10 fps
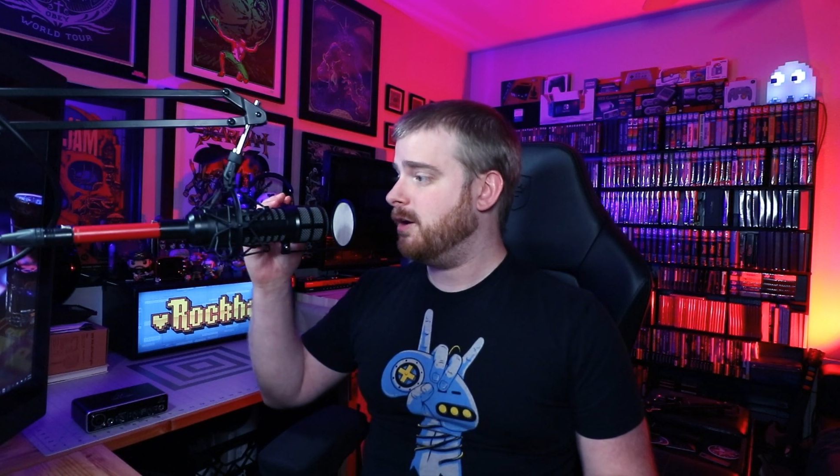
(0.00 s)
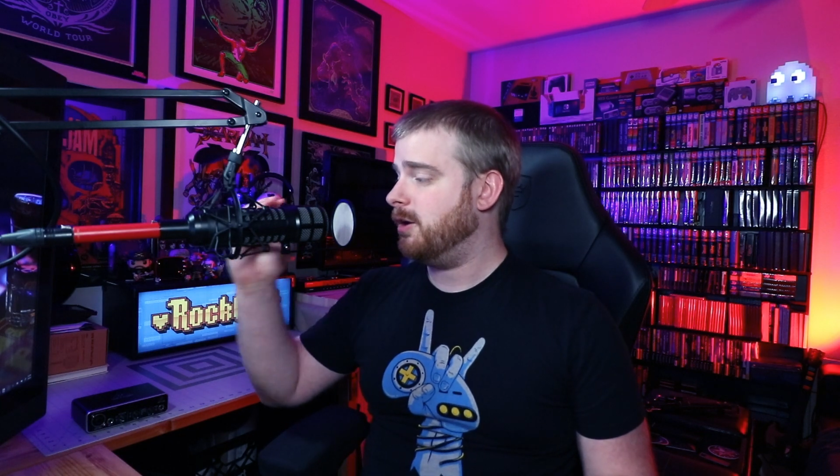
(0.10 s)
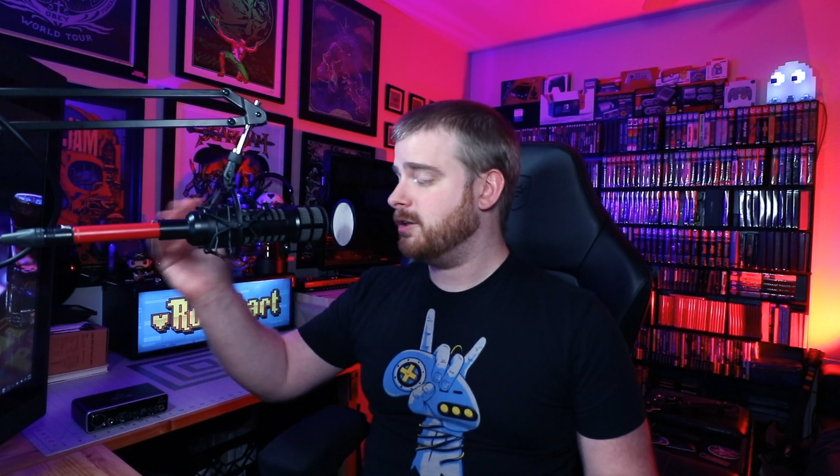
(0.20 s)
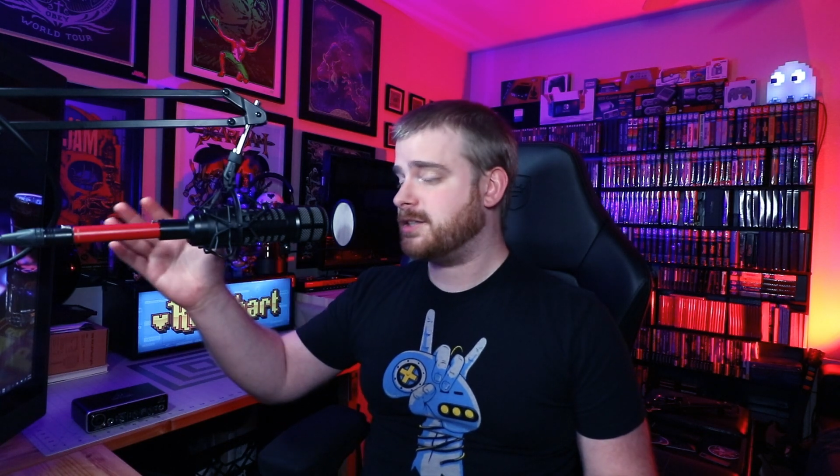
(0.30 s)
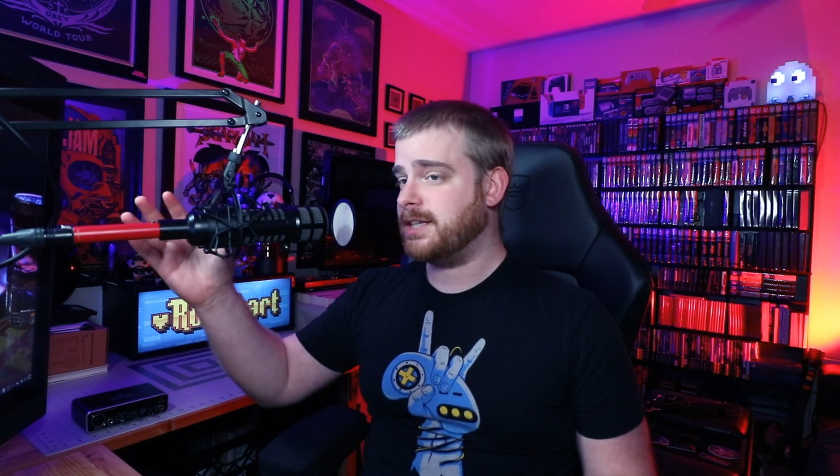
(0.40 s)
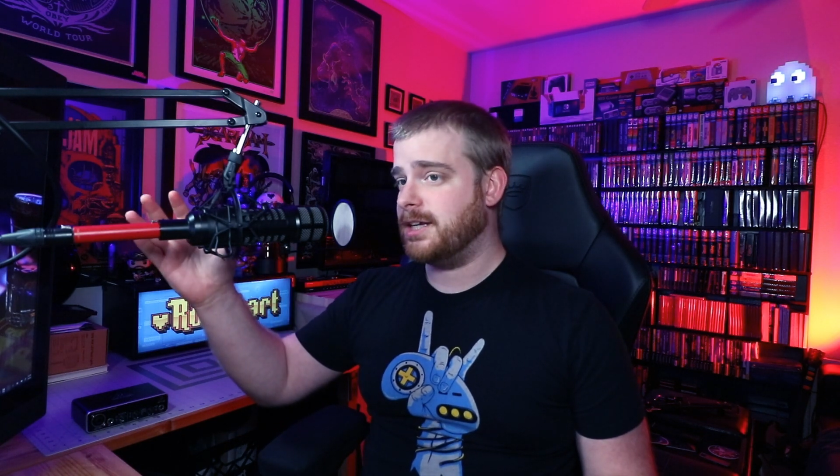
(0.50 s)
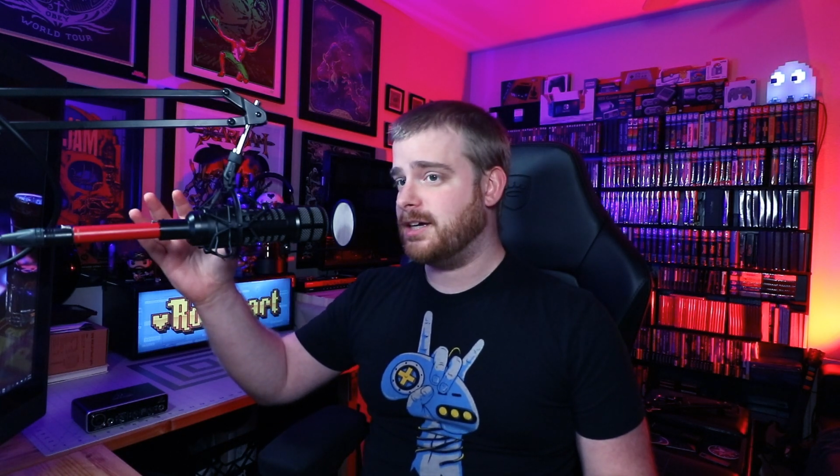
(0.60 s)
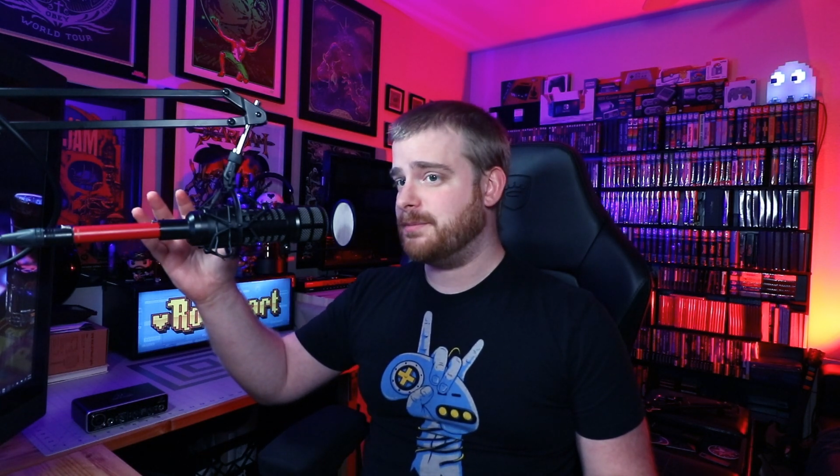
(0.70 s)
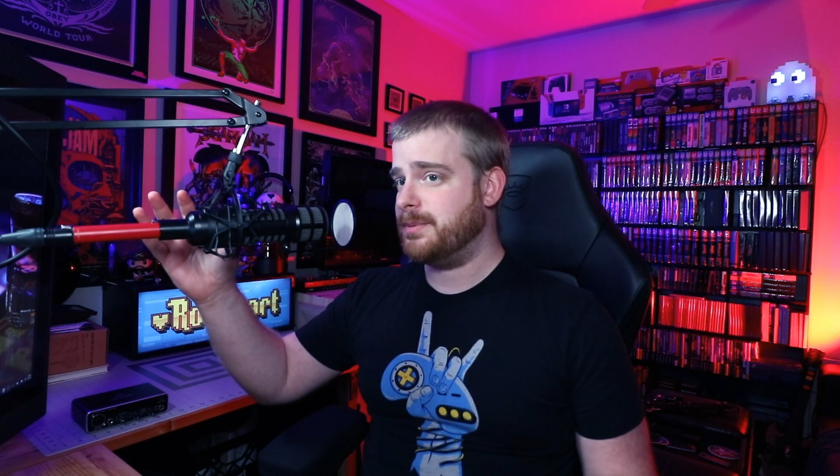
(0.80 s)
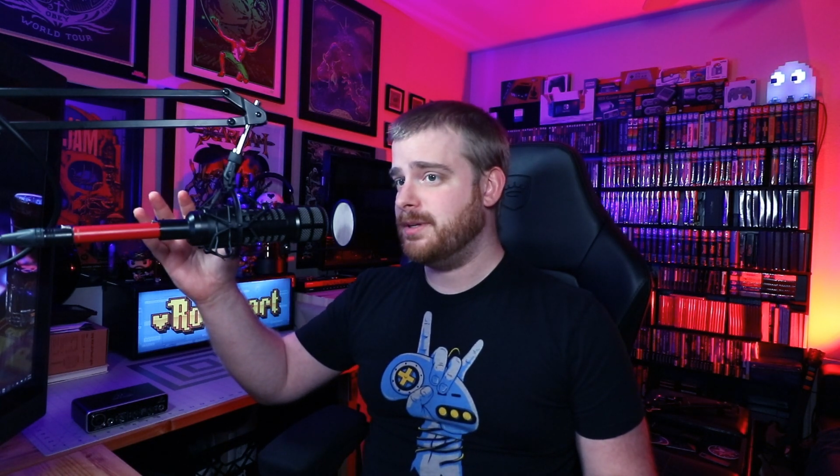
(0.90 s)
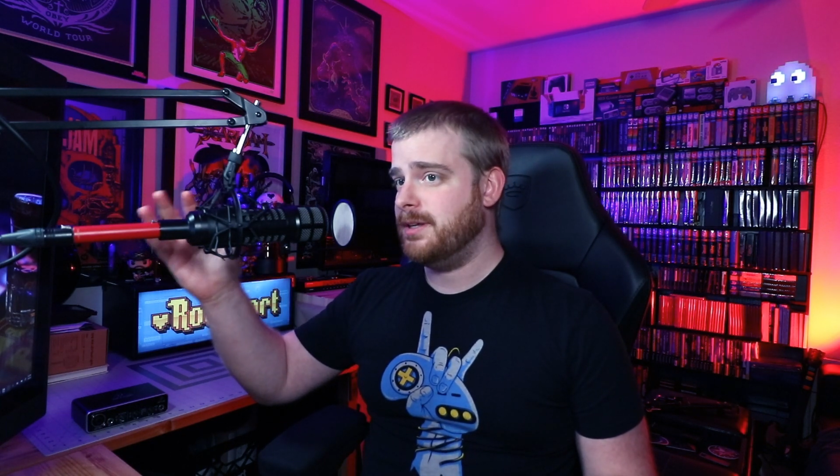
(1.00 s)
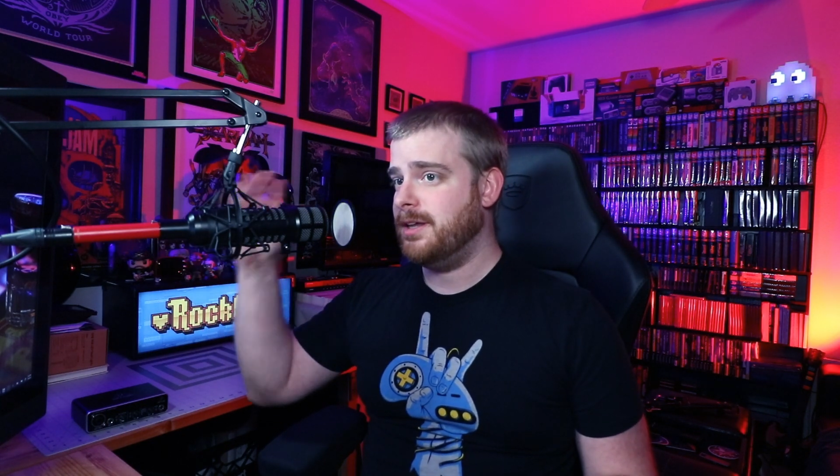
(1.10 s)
all set up.